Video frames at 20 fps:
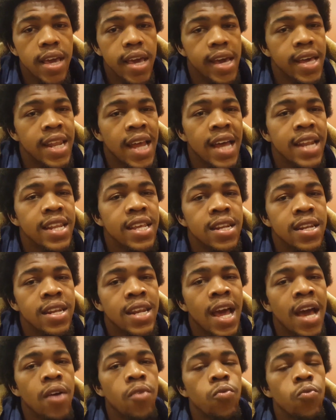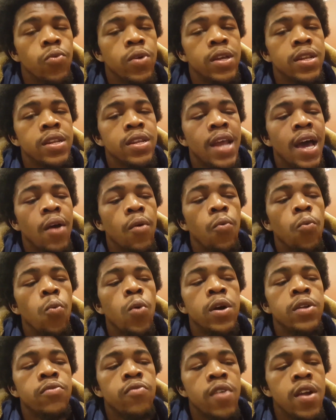and I did not win not
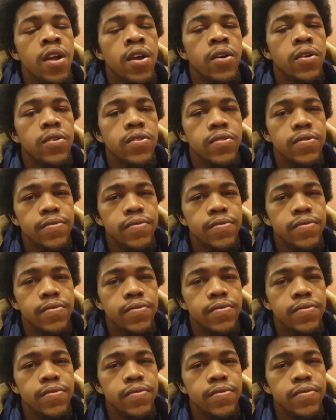one round.